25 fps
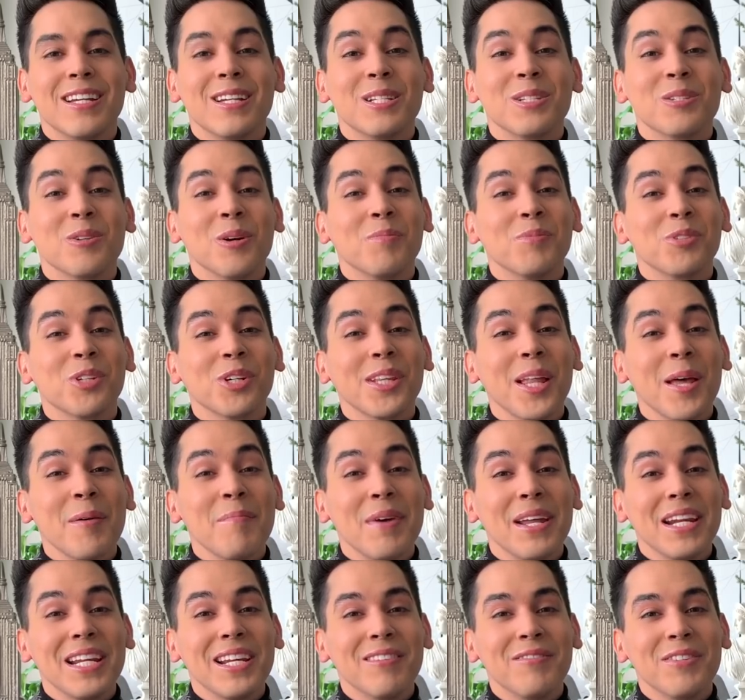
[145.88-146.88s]
So I'm sure that
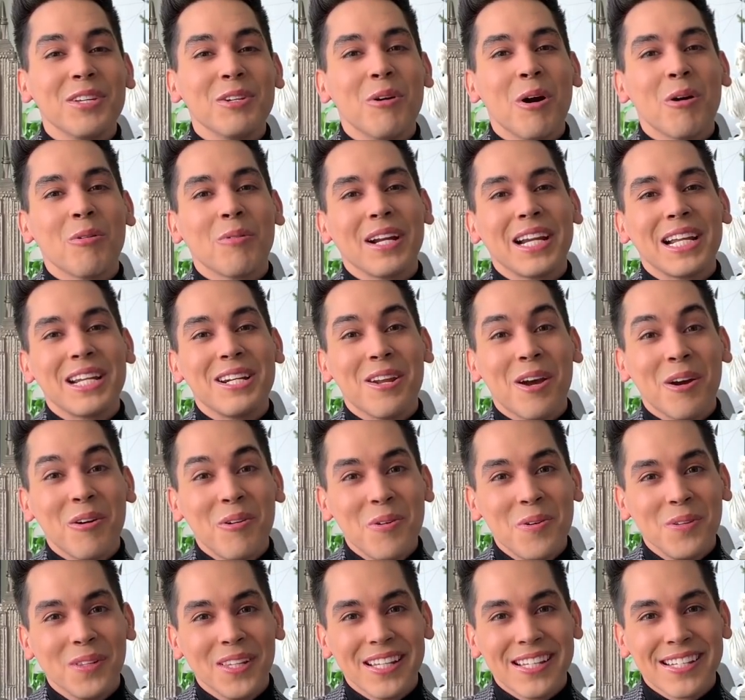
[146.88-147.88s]
many of you already know
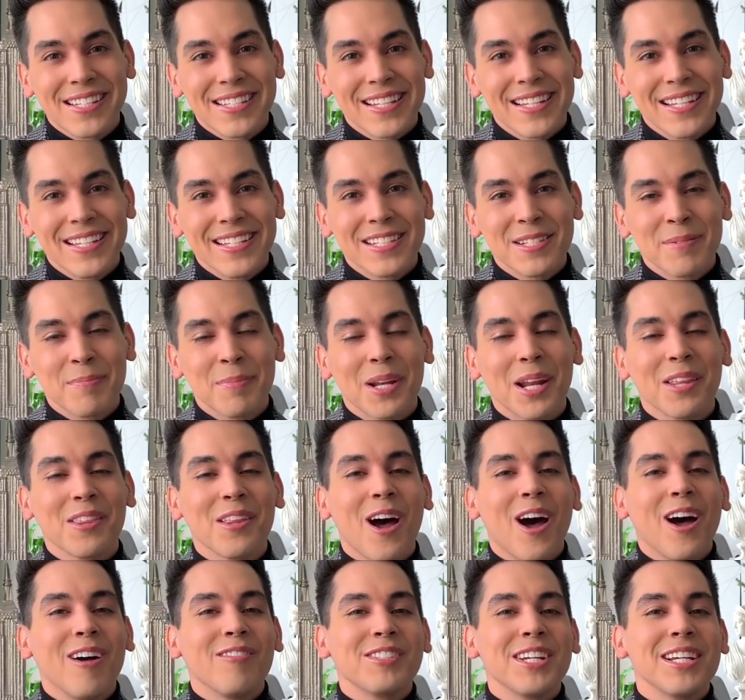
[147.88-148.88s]
who Liz is, but on the
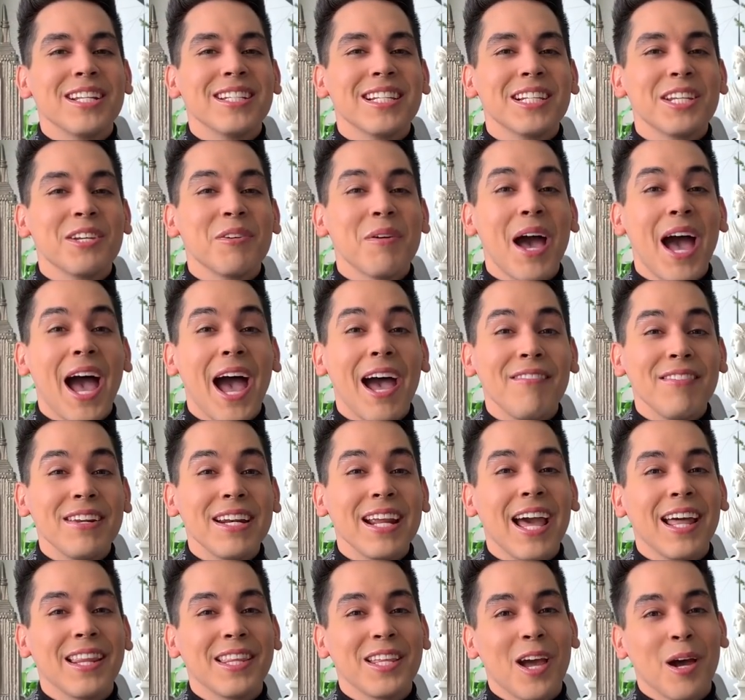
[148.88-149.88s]
off chance that you
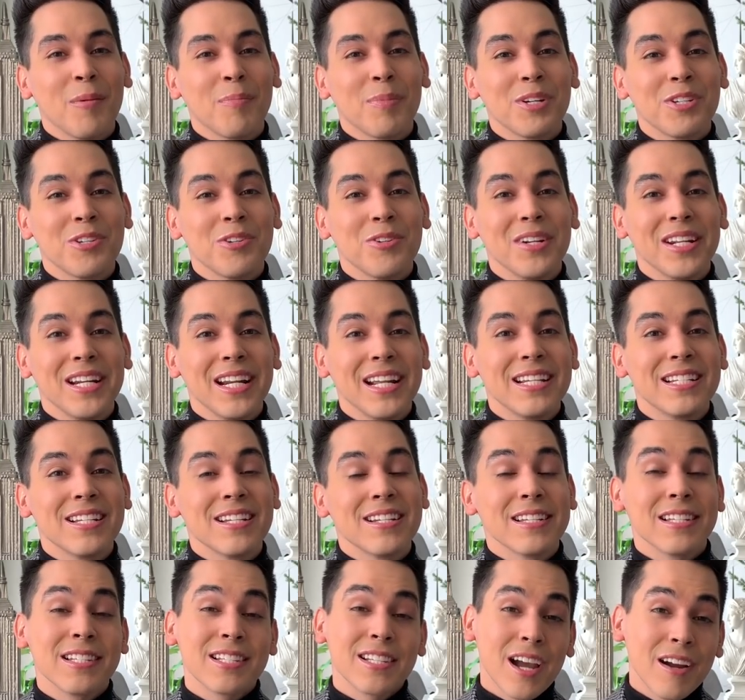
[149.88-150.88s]
haven't had the opportunity to
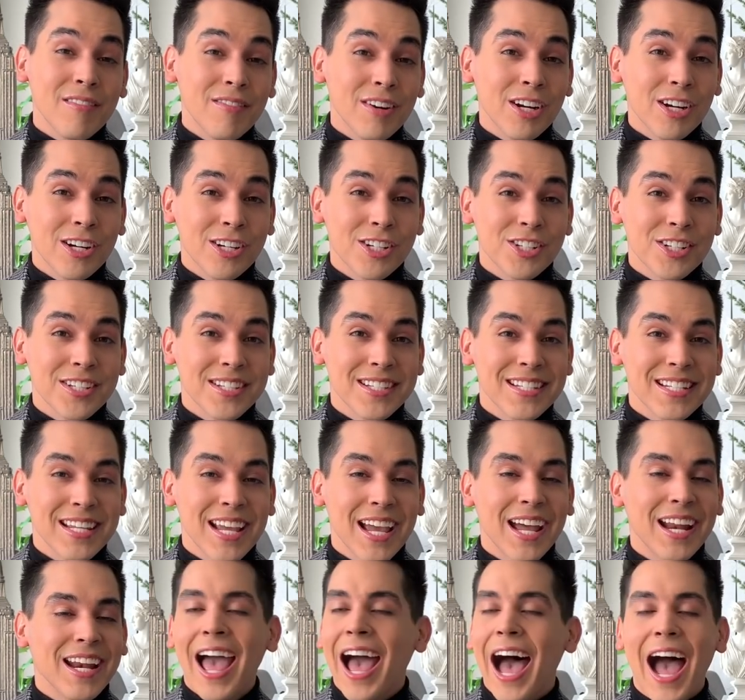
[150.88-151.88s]
discover her just
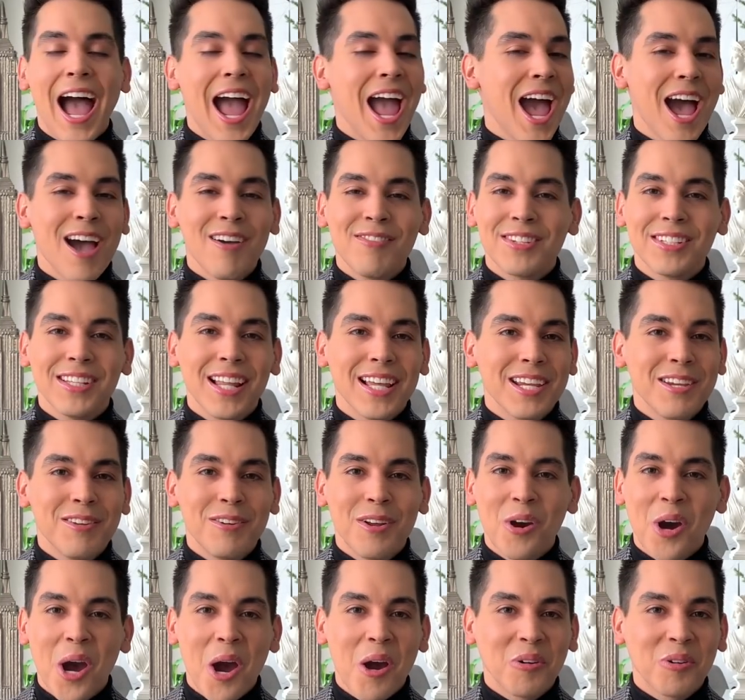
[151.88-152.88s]
yet, I have to let you
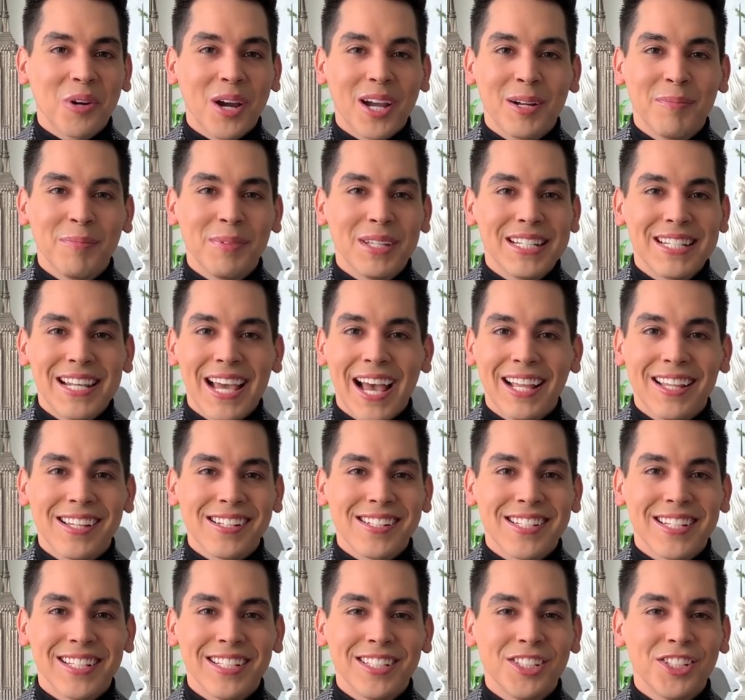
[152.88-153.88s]
know how incredibly
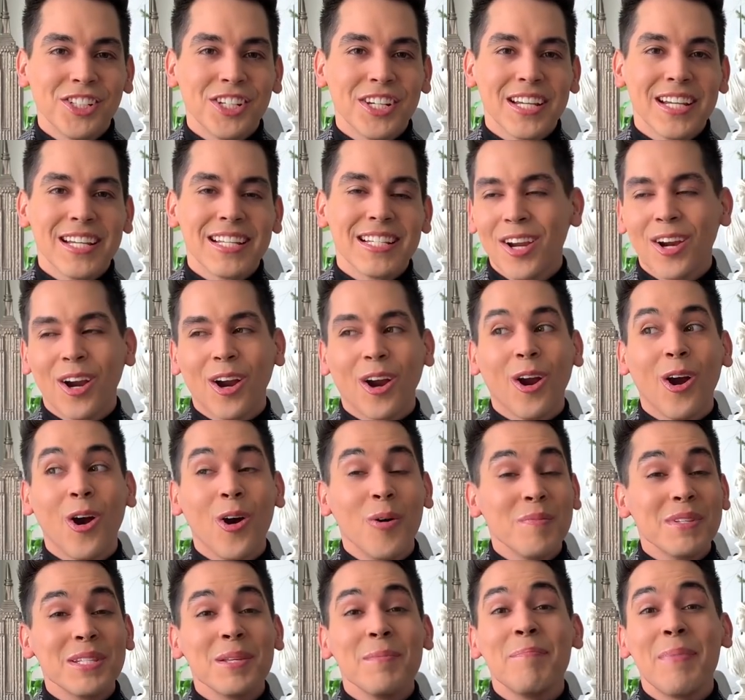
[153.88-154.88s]
talented she is. Her
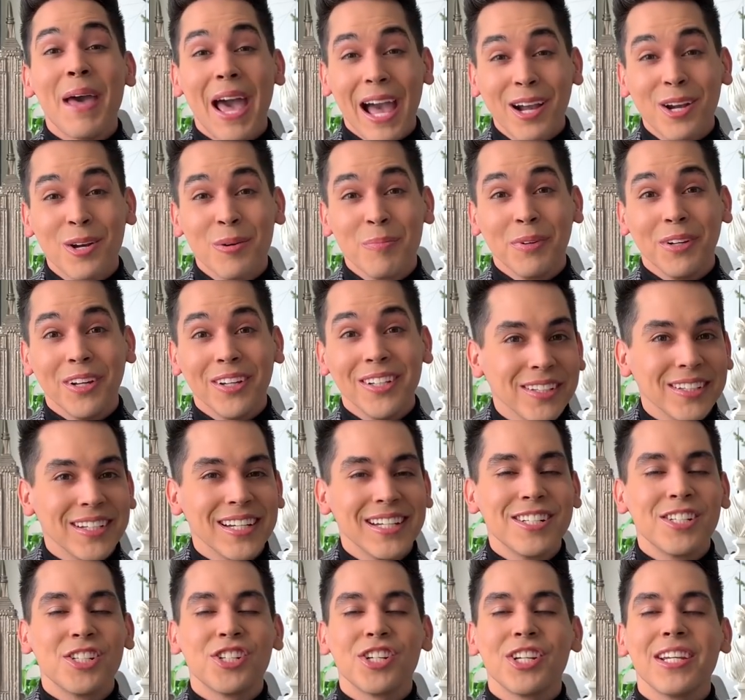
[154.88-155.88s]
home is impeccable,
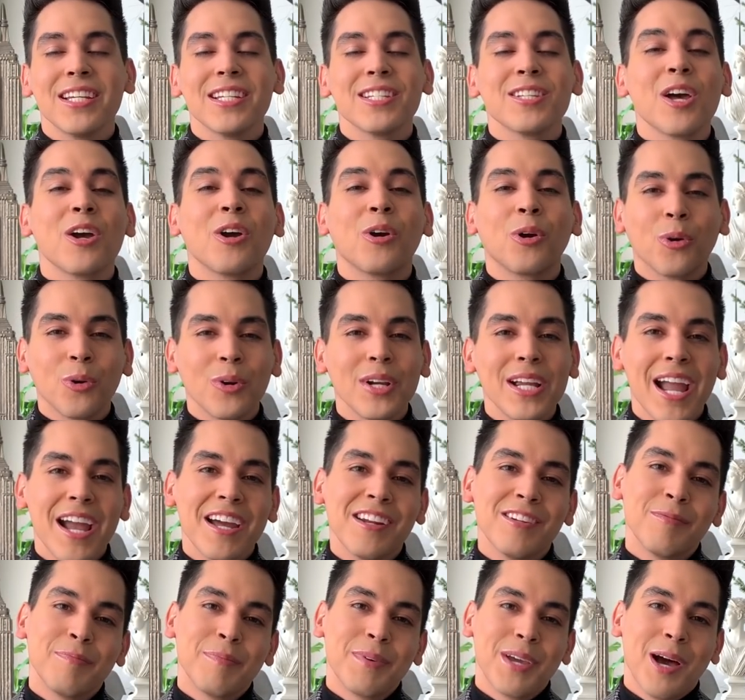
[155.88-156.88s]
and she is
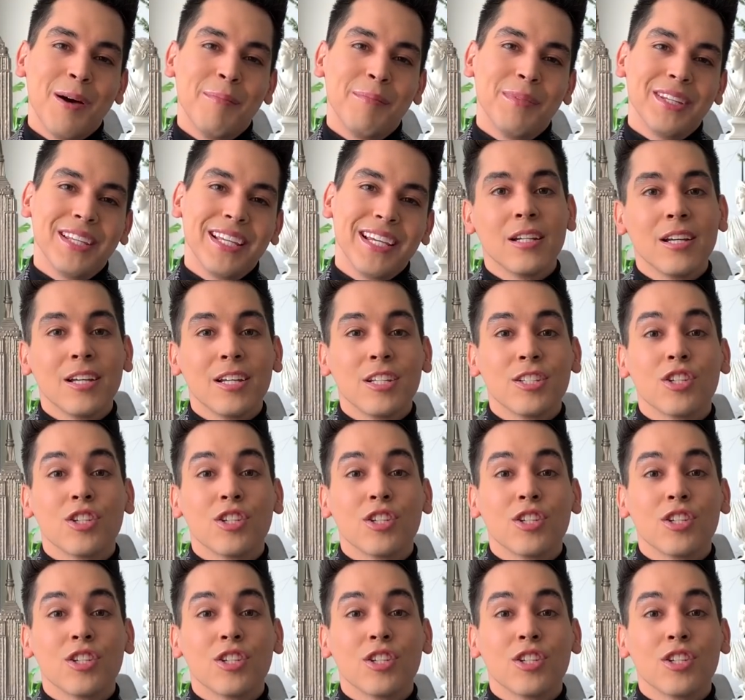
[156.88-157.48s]
creative beyond belief.